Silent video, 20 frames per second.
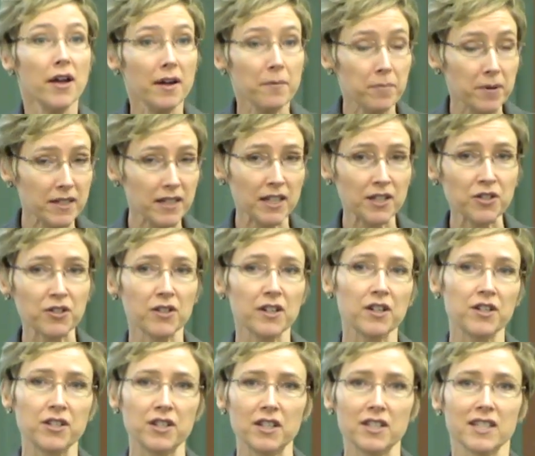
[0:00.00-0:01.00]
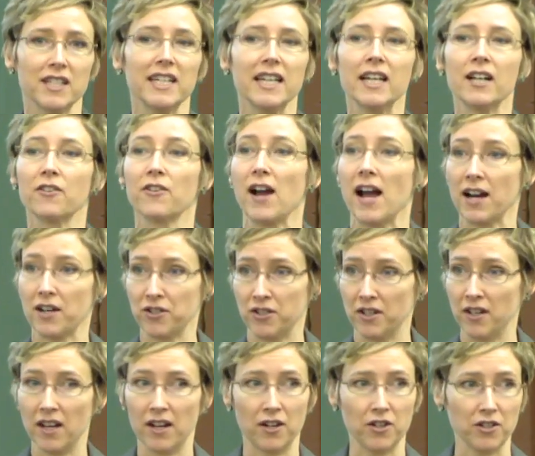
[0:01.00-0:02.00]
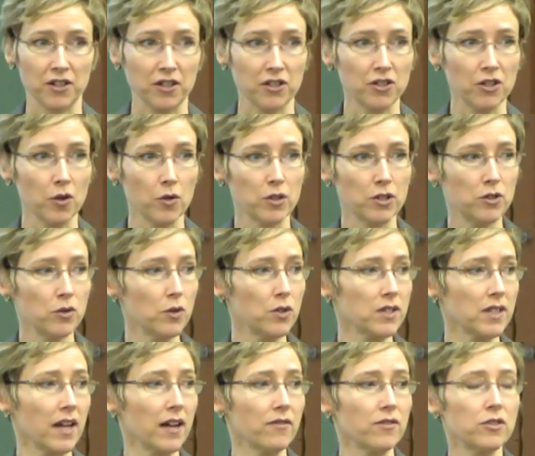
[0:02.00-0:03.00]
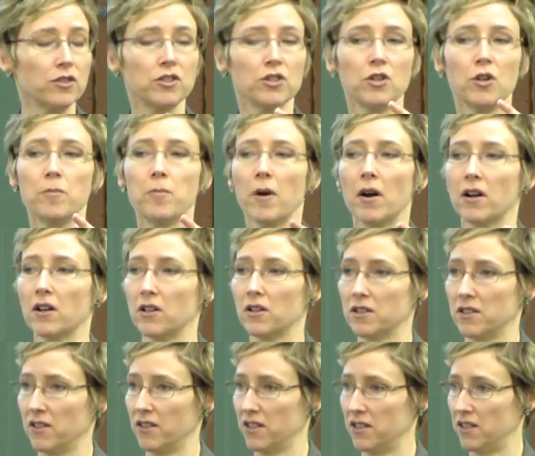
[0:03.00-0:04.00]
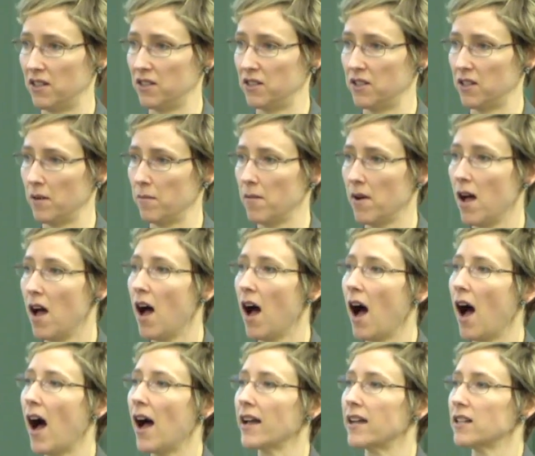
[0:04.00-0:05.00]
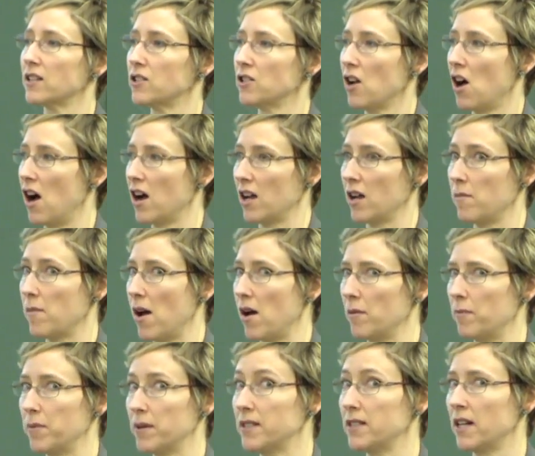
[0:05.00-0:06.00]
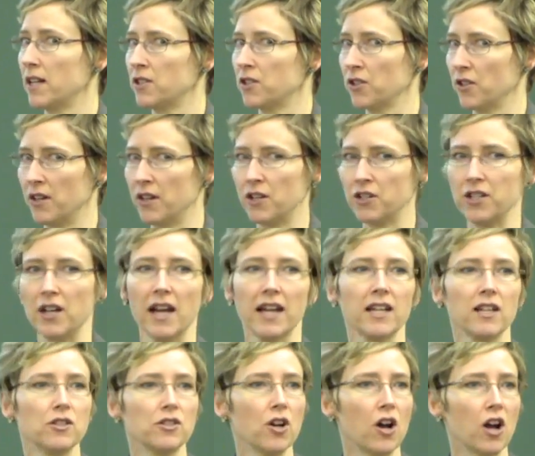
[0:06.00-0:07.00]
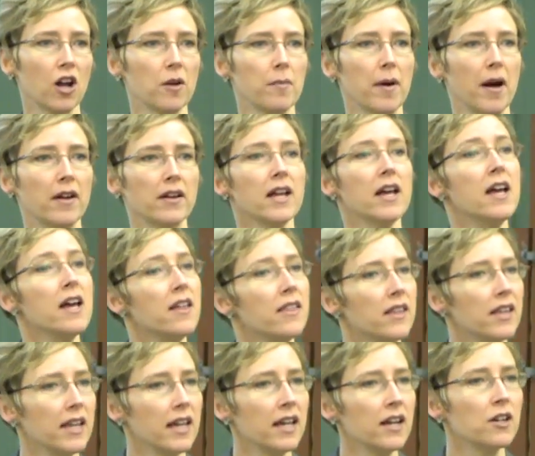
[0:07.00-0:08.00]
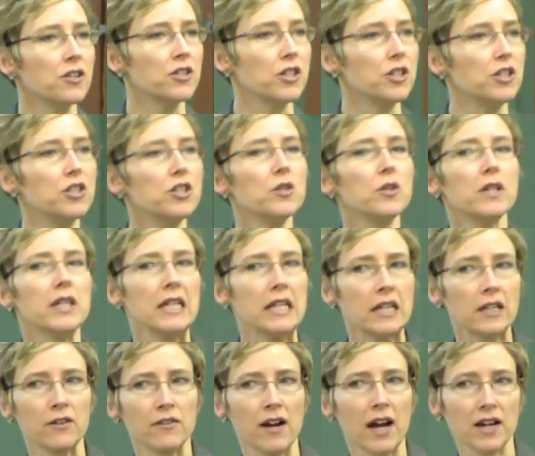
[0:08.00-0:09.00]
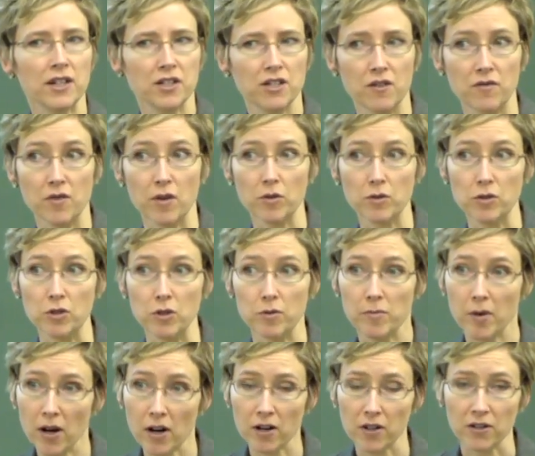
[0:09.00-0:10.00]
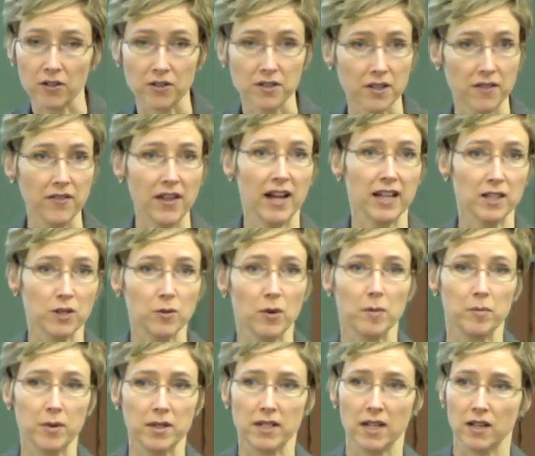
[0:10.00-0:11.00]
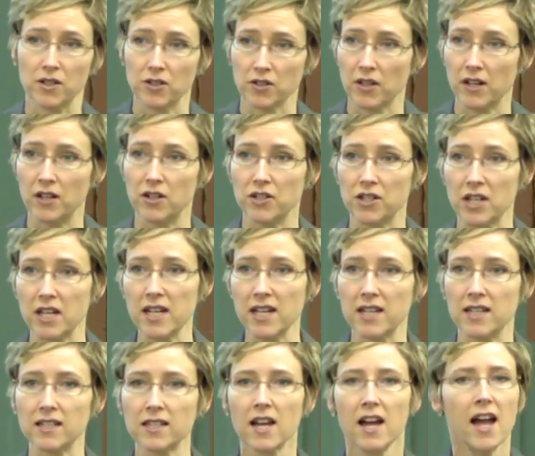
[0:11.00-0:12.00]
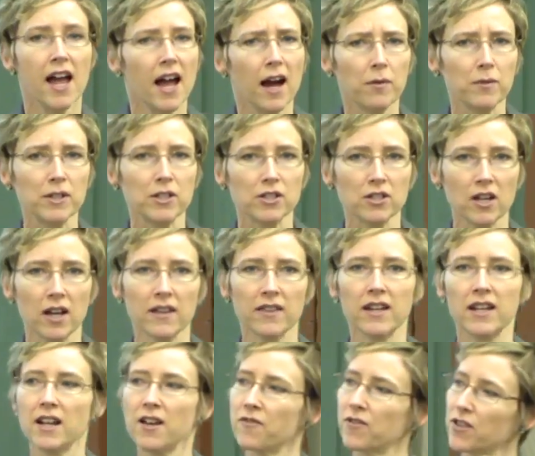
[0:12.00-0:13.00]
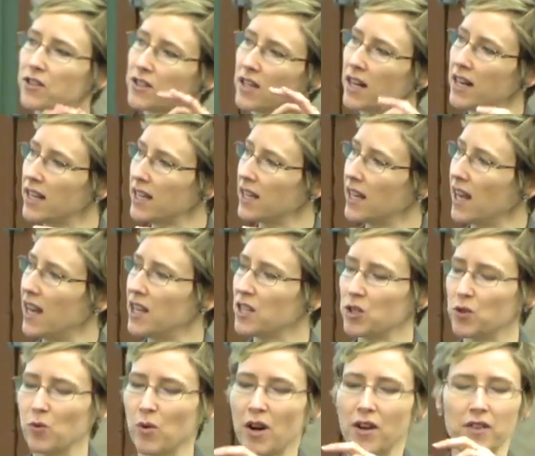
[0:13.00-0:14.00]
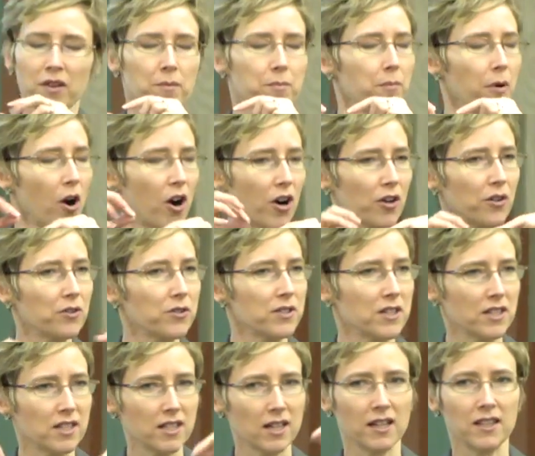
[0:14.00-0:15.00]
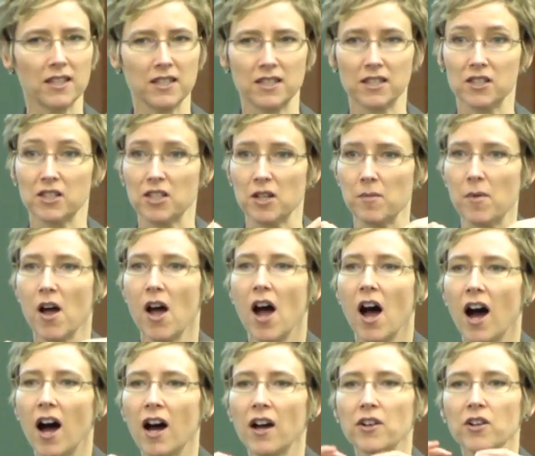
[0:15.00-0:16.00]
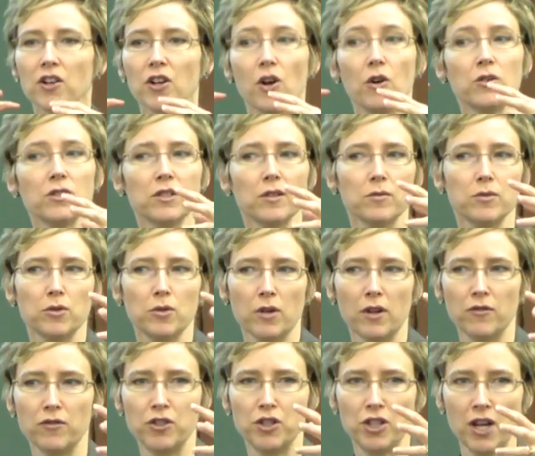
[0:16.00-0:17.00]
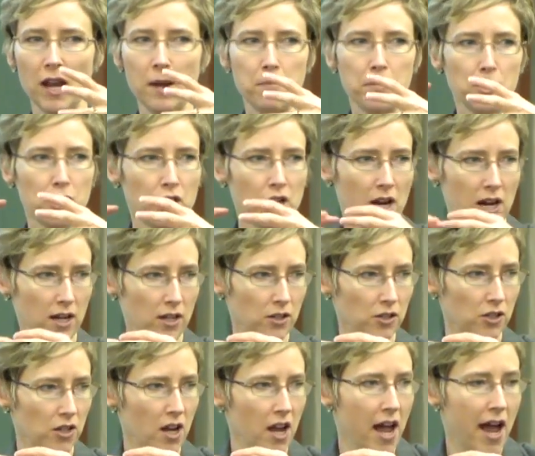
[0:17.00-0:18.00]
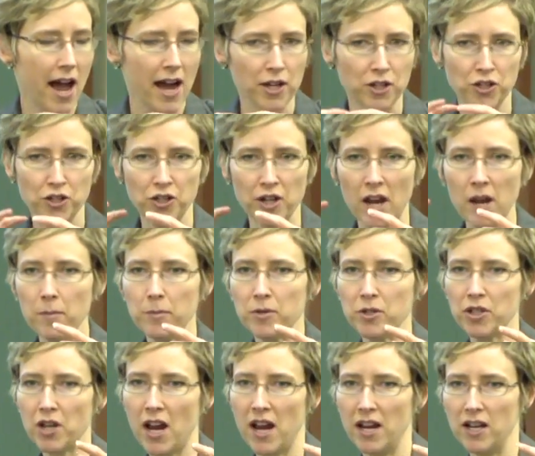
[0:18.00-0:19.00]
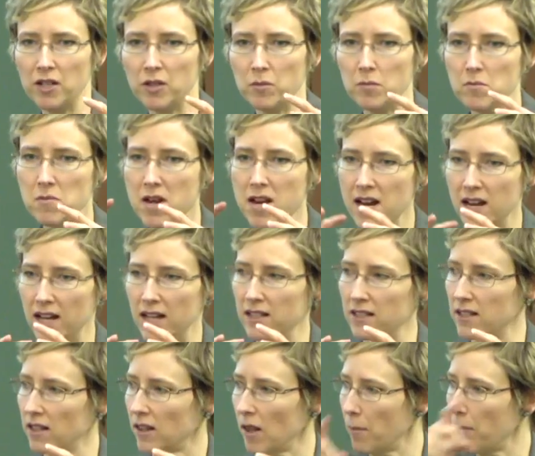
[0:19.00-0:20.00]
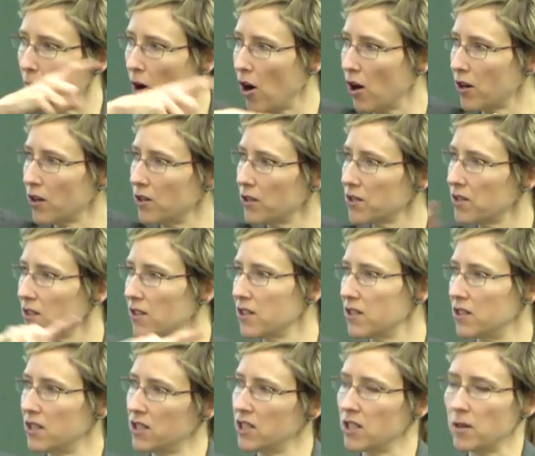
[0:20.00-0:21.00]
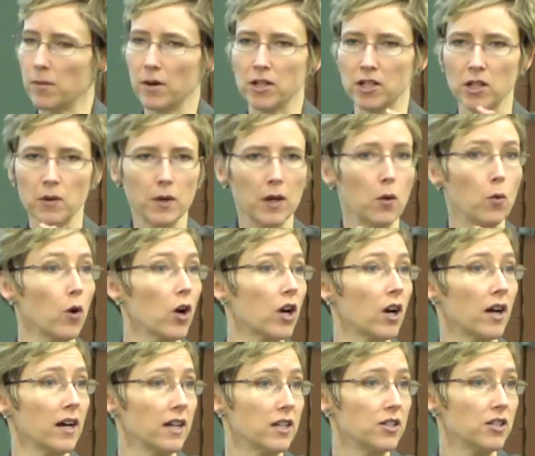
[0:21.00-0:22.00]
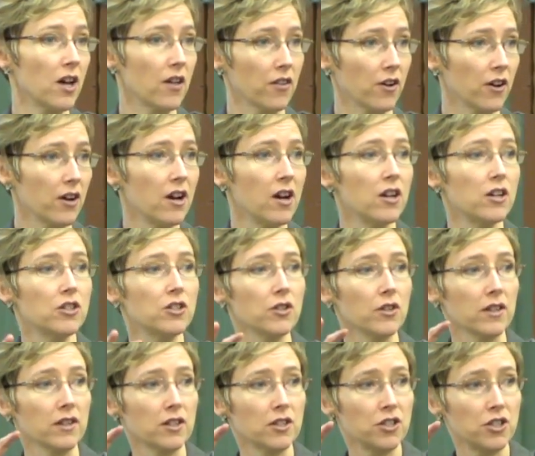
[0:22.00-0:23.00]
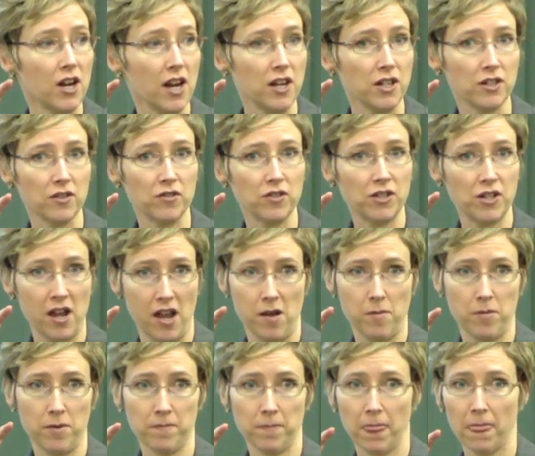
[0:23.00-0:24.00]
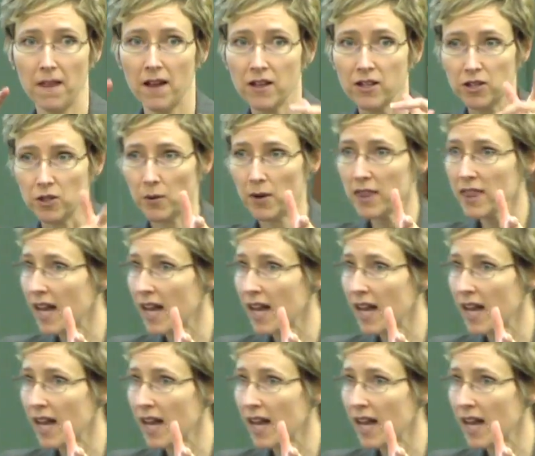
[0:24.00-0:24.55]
Potential energy is an interaction energy. So as soon as I have two particles in the system, I can talk about potential energy. I can talk about the energy due to the interaction of those two particles, and that's what potential energy is. And we saw that if there's any case where the particles inside the system undergo some sort of shape change, a shape change means that the particles in the system are doing work on each other during the change of shape. So in